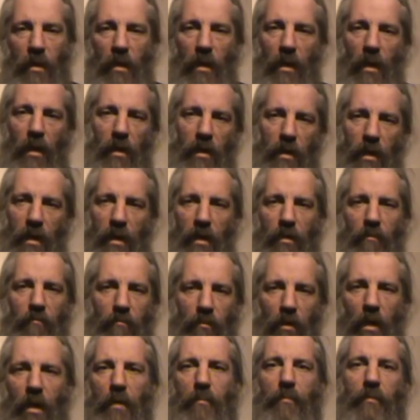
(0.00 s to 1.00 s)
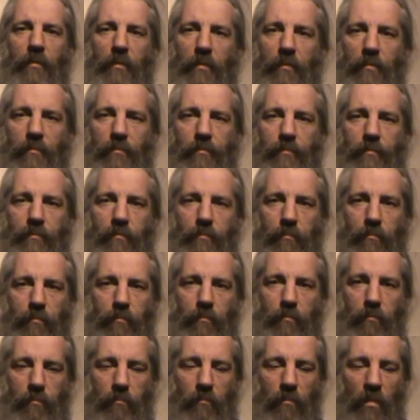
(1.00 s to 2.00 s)
I let it ripen.
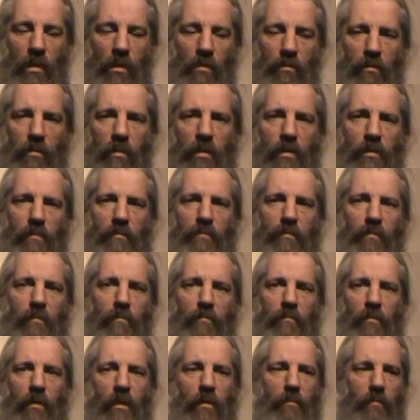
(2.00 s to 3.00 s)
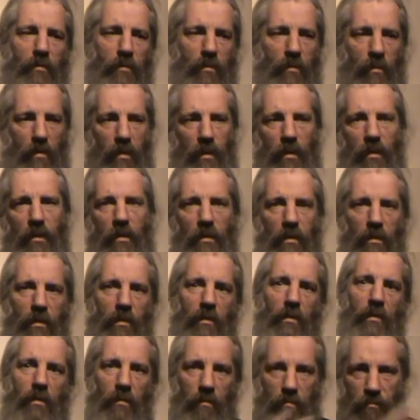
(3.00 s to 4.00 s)
So as the fruit ripened, like
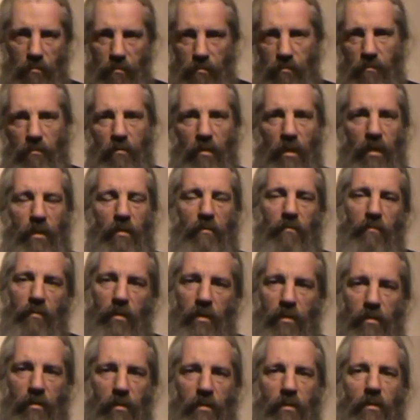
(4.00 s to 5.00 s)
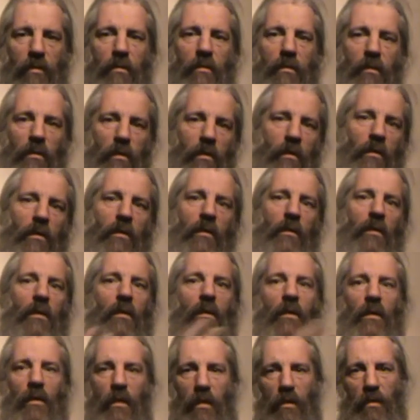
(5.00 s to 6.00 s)
in the freezer,
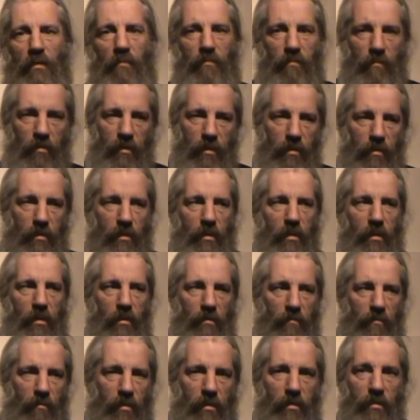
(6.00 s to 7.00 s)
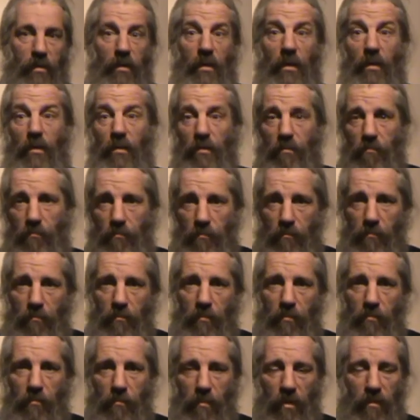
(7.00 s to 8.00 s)
and then I
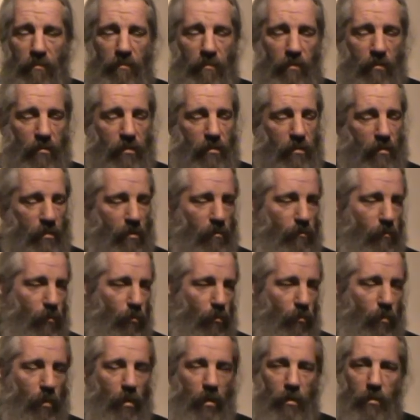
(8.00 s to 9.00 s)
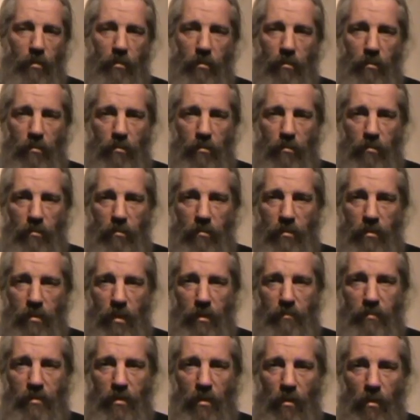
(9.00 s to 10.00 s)
defrosted them all by the
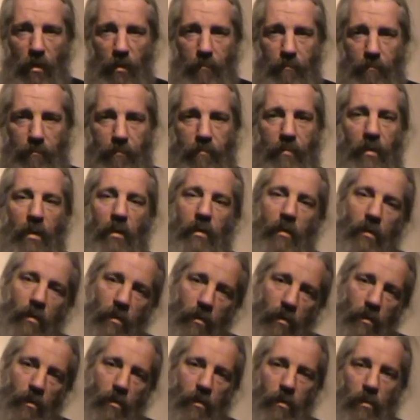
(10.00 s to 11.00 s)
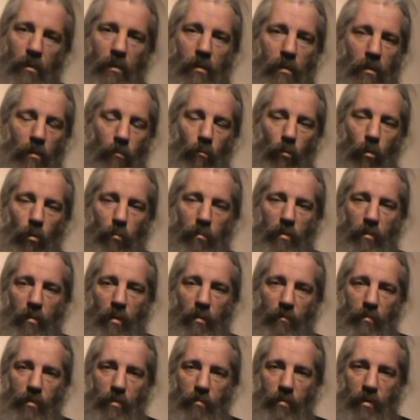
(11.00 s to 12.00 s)
same time. Warmed them
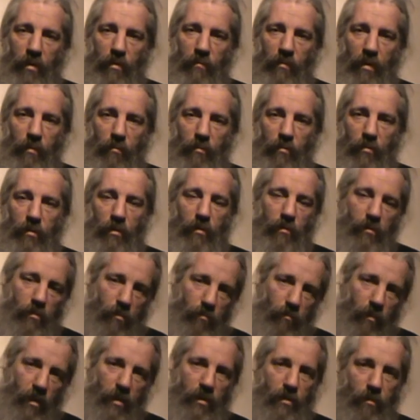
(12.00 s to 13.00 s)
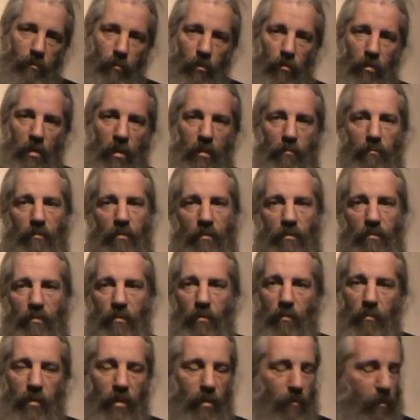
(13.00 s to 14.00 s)
up with a bit of apple juice, mashed them all up, and threw
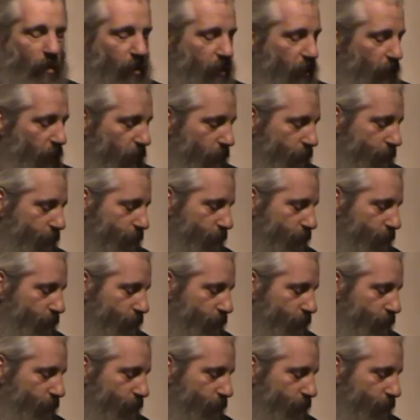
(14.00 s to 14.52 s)
them in a bucket.